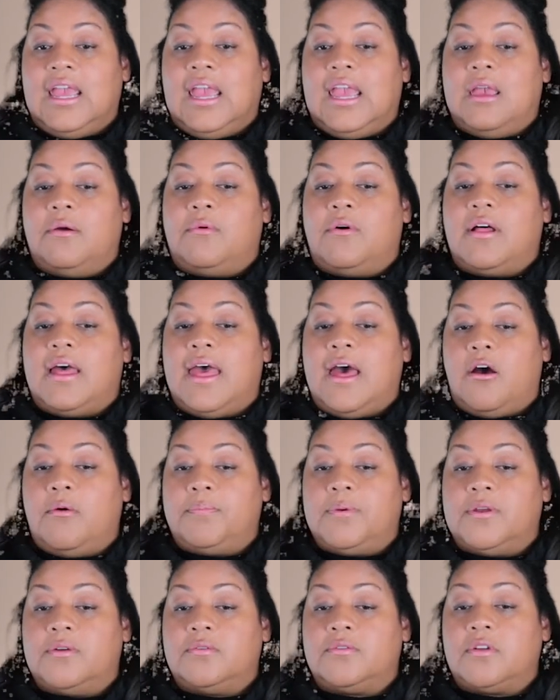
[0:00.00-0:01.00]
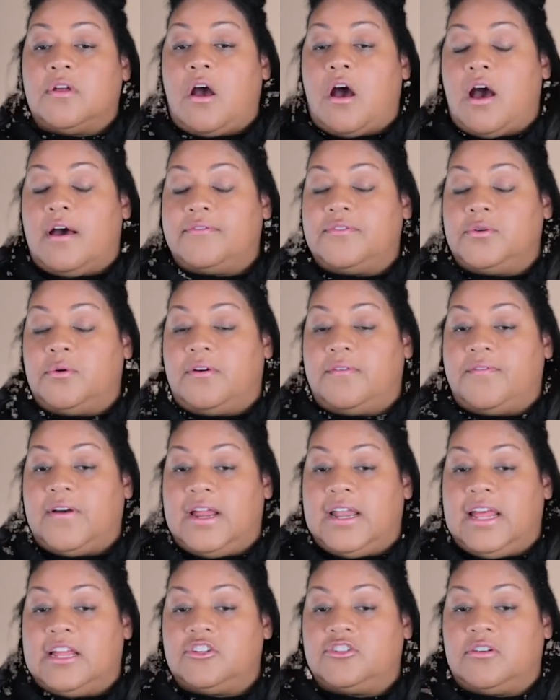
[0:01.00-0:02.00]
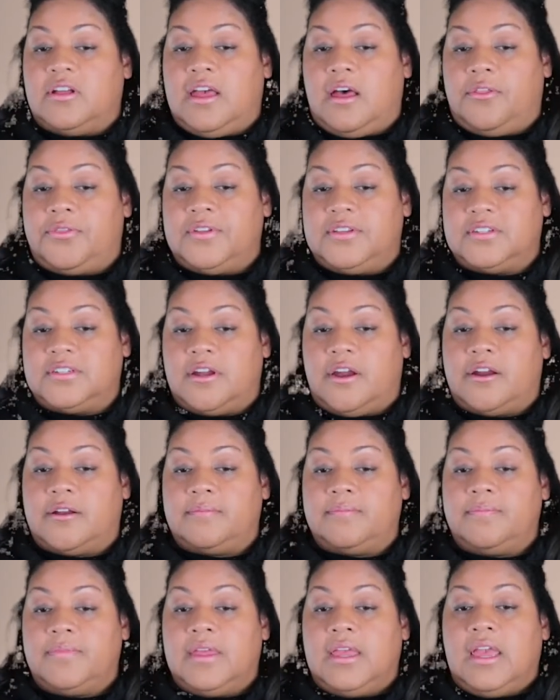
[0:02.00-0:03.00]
It will help you off to a financial healthy start.